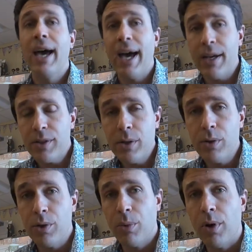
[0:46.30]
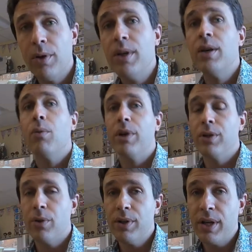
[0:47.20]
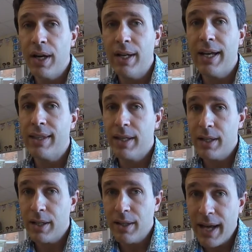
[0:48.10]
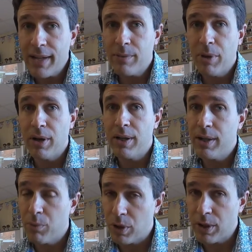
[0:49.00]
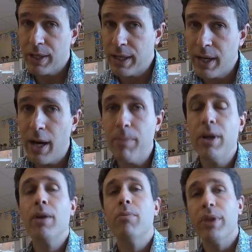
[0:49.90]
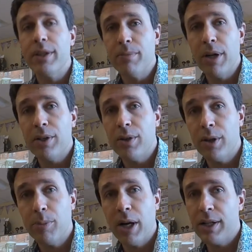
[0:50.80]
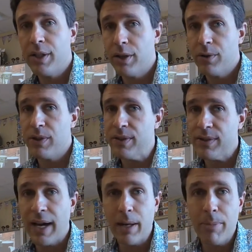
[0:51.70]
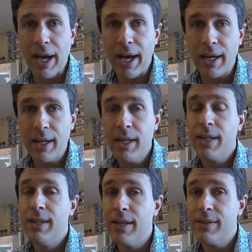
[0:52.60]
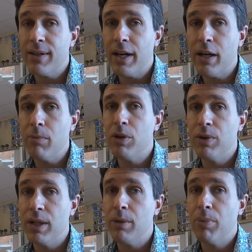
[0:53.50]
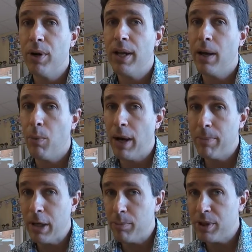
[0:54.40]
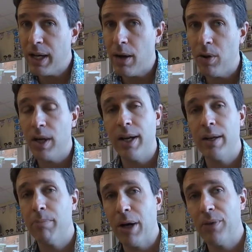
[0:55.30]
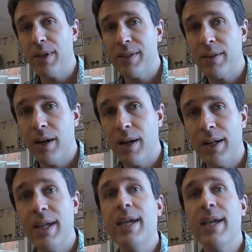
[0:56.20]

As usual, when you're done at the end of the class period and we're cleaning up, please make sure your project goes inside a bag. This time you need to put a wet paper towel on it about this long.